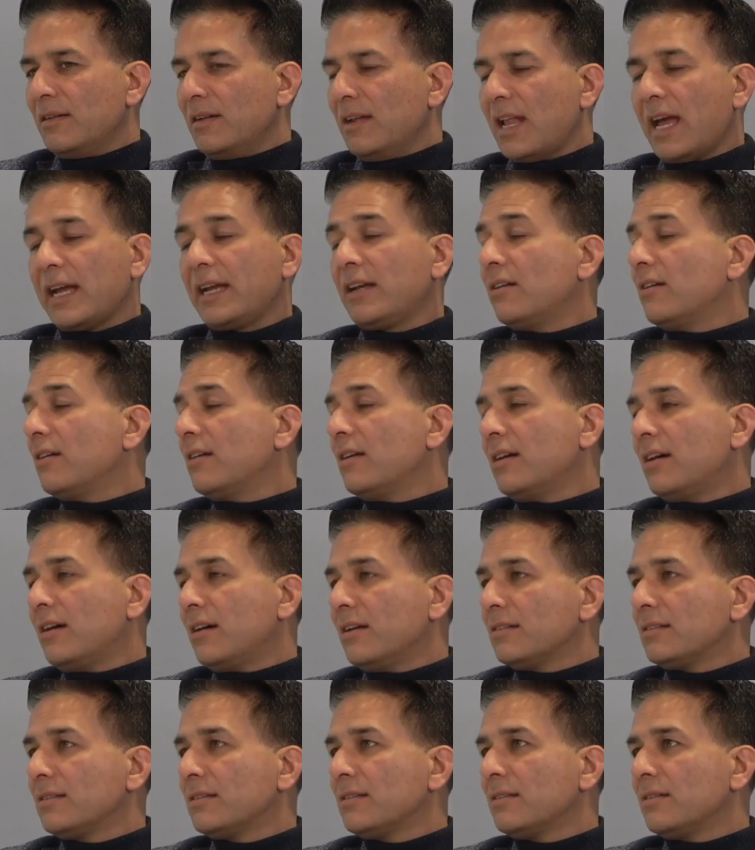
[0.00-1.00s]
like it or
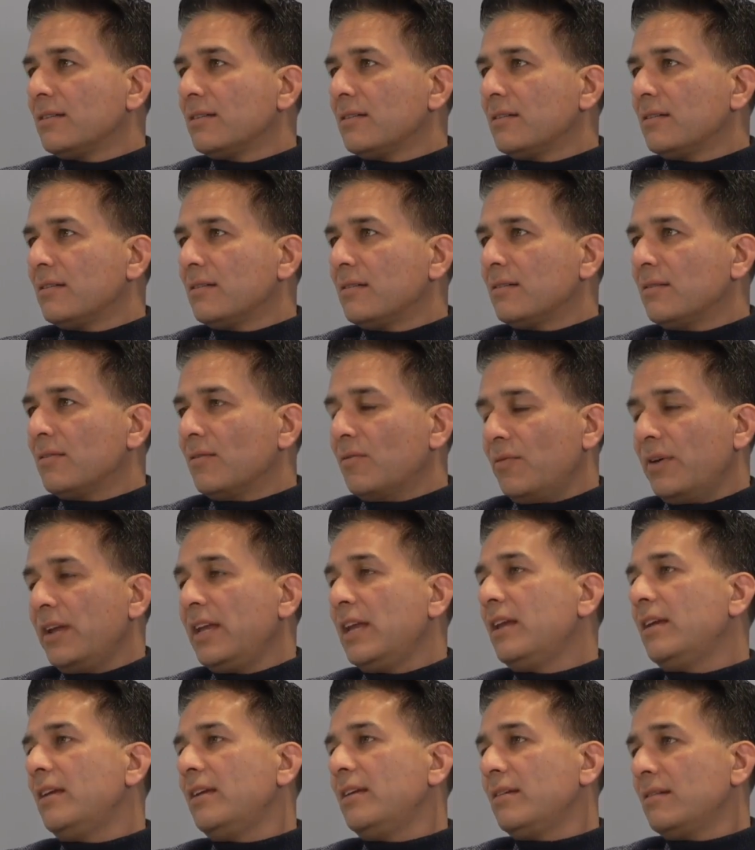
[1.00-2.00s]
not,
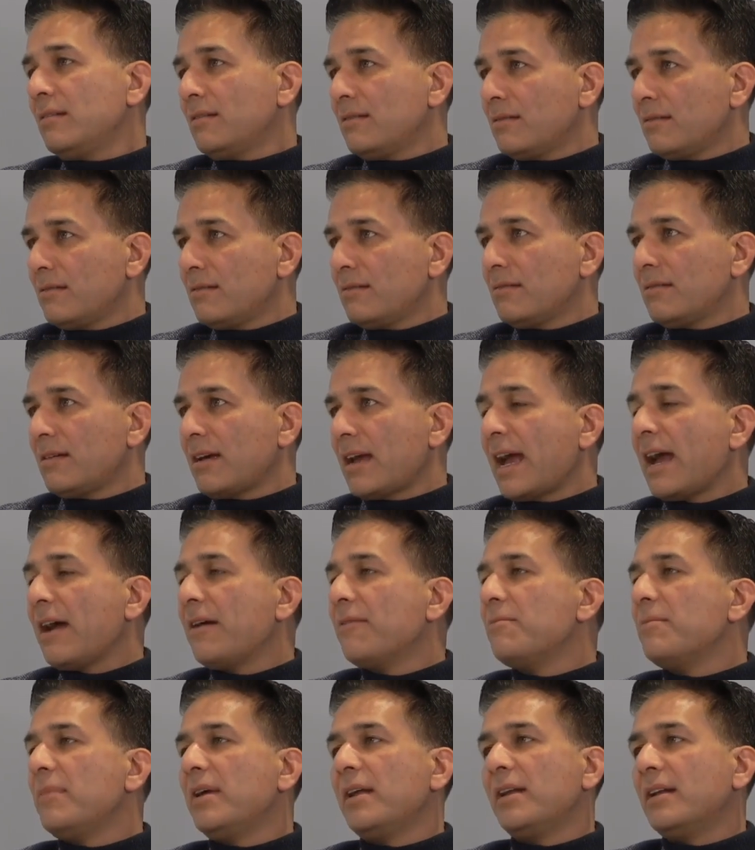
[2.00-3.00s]
we
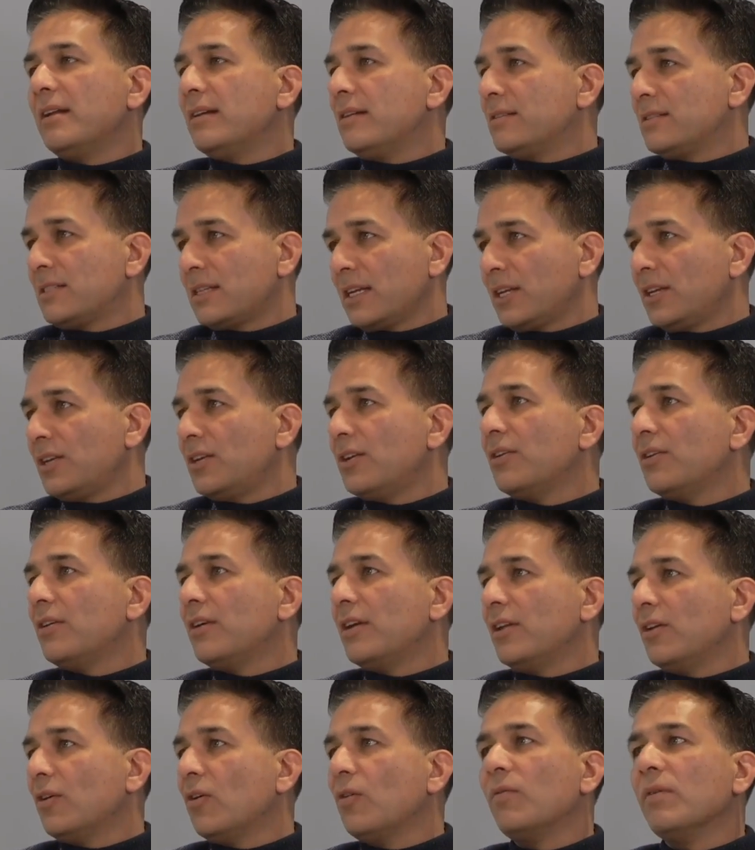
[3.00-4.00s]
have made
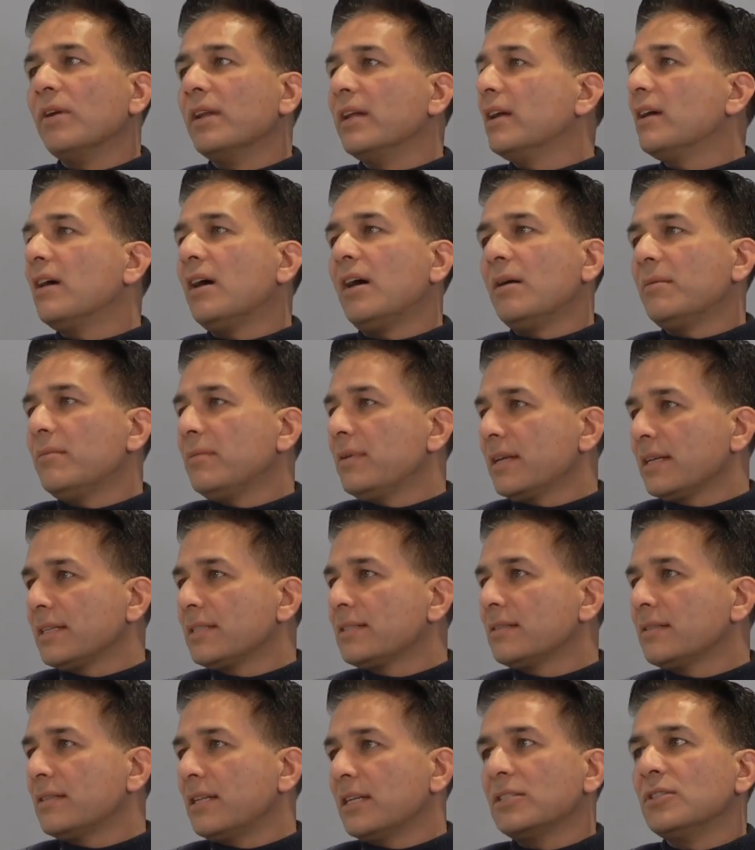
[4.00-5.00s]
security overly
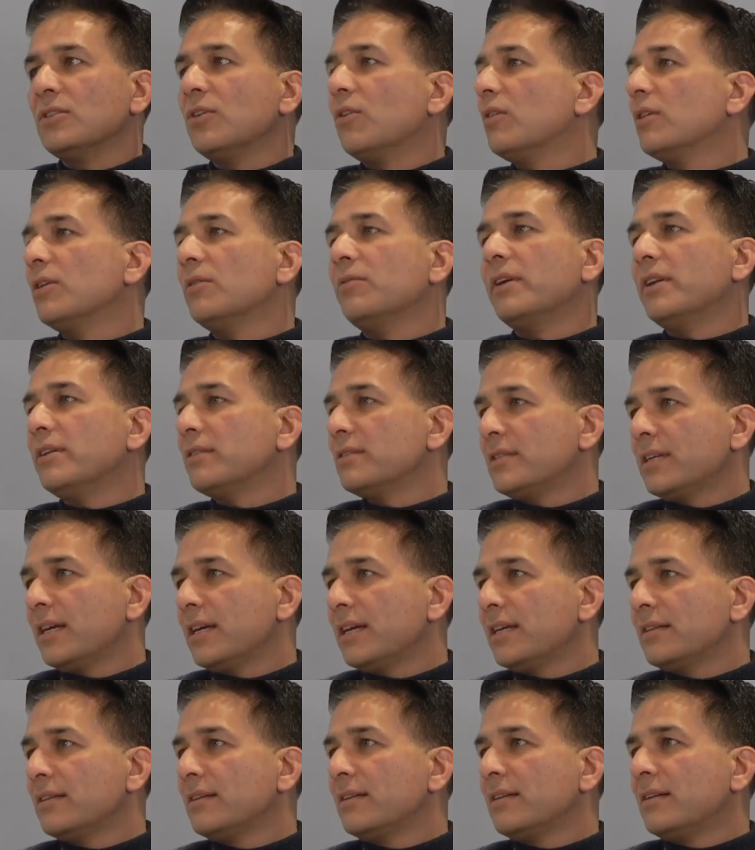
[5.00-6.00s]
complex. There's no other way to say
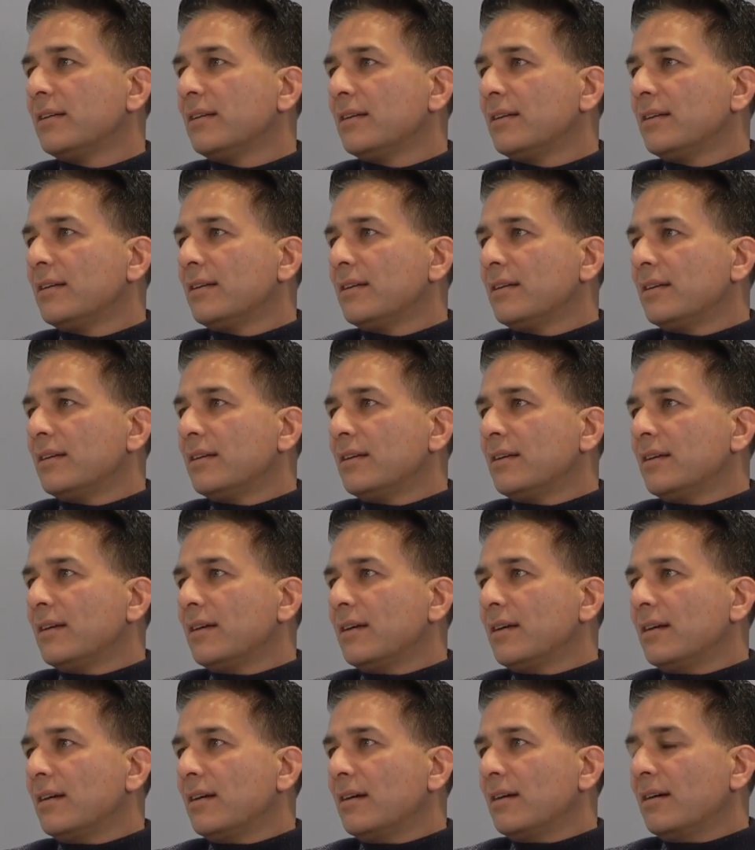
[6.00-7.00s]
it.
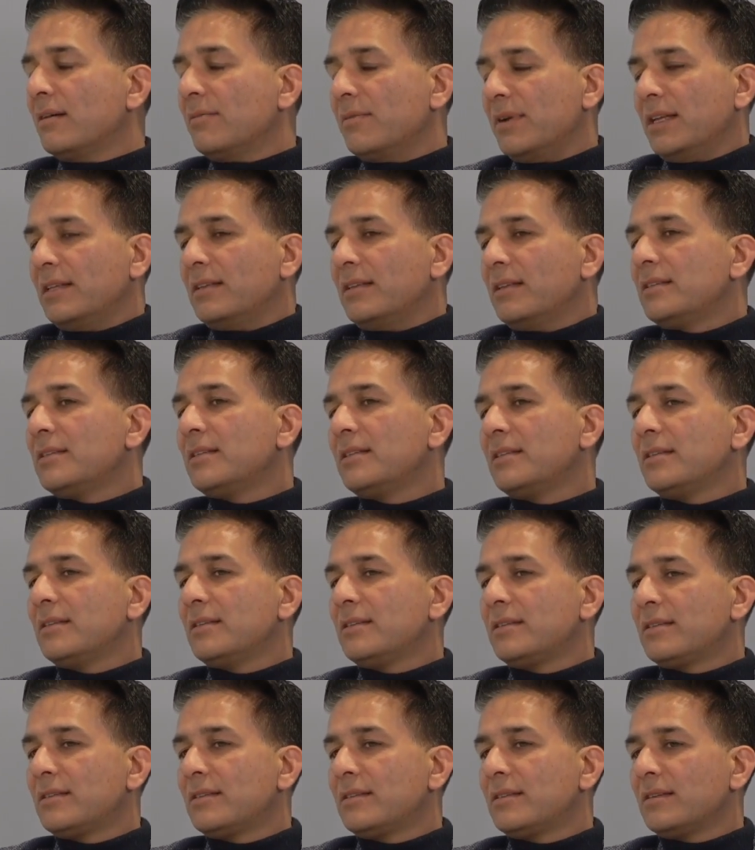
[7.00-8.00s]
I mean, this
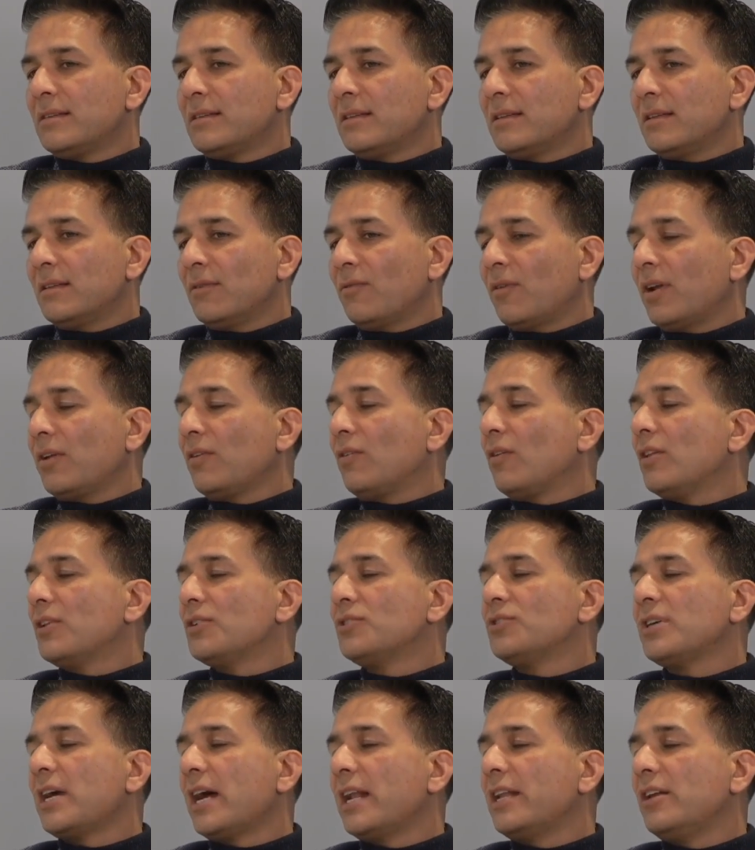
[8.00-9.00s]
is what you call a
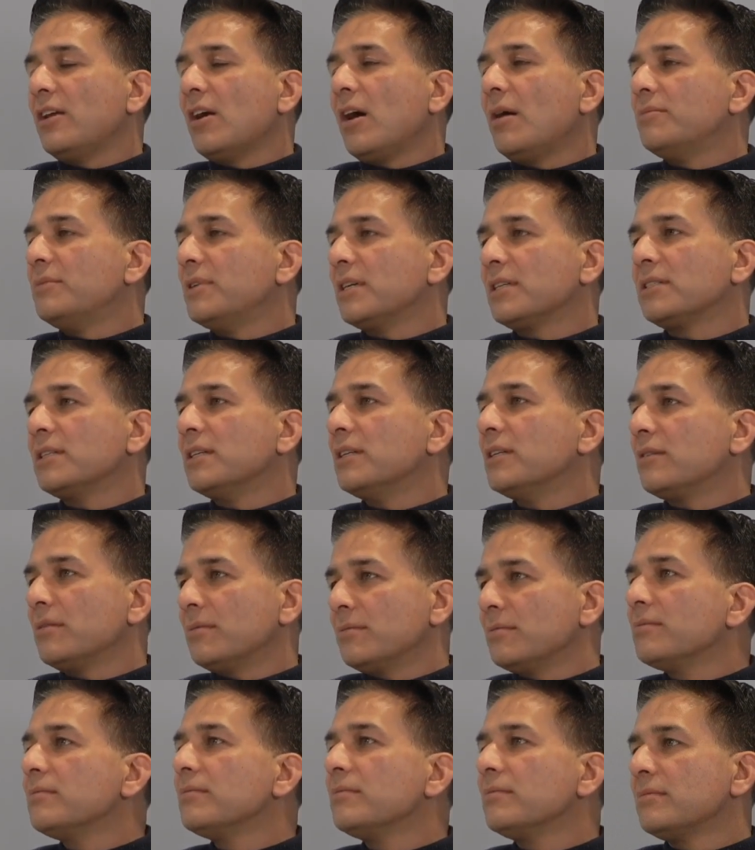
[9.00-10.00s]
shiny object
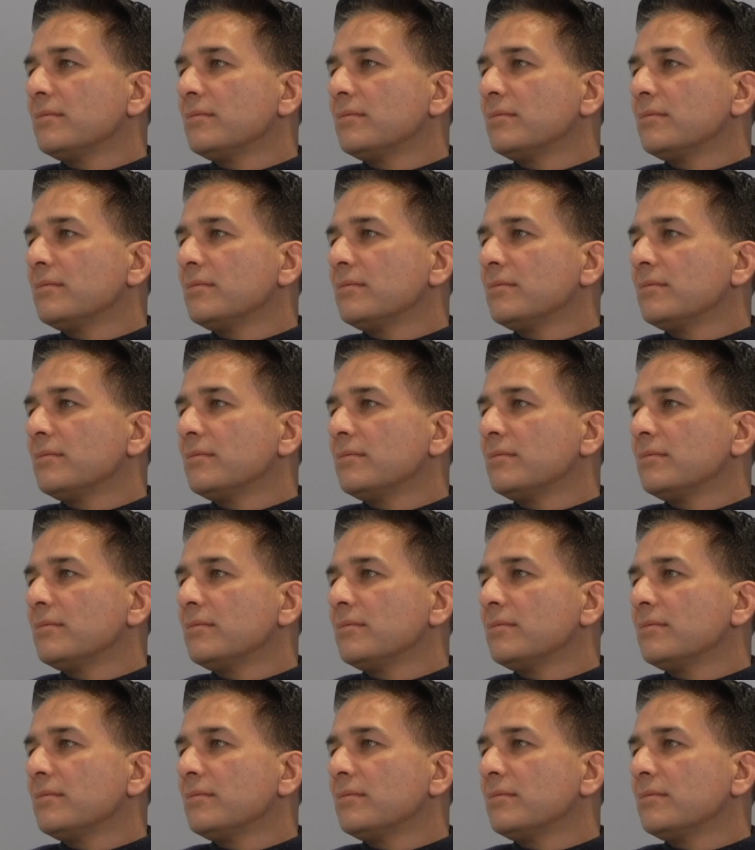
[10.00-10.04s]
syndrome.